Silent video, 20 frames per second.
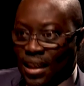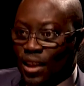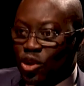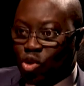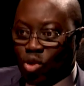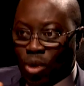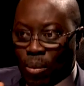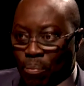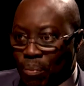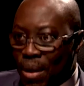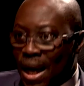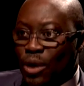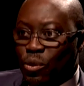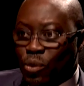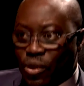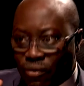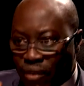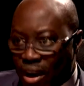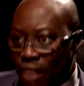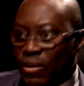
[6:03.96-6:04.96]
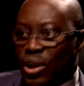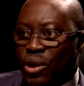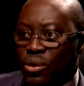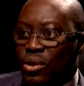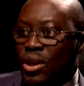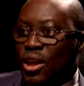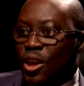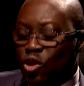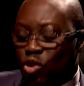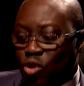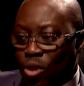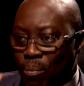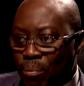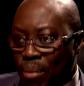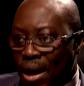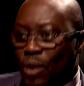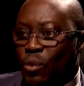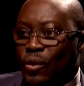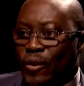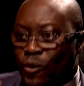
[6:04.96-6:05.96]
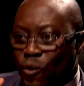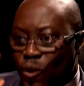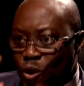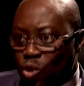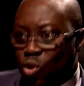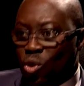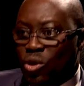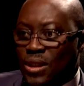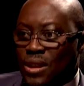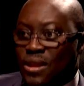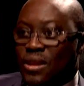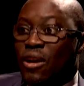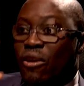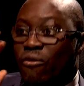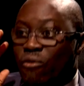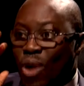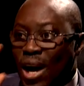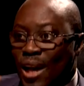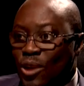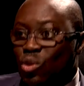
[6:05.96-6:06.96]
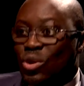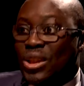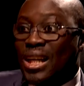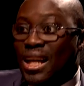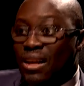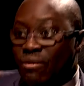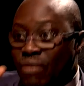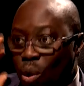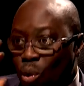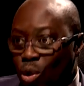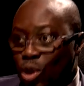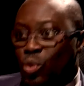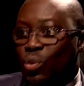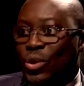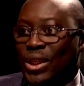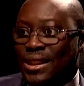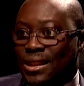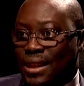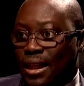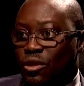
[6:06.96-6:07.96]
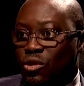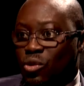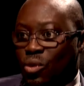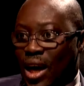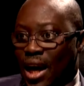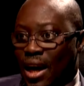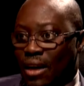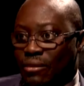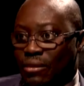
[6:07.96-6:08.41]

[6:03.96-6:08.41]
It's not backed with revenue. It's not backed with resources for us to deliver what we intend to have.